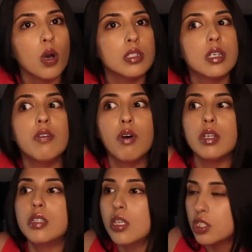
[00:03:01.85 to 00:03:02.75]
wants a
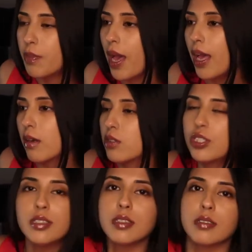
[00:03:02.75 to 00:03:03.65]
Von Dutch bag
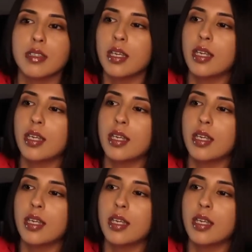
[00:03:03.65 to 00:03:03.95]
which isn't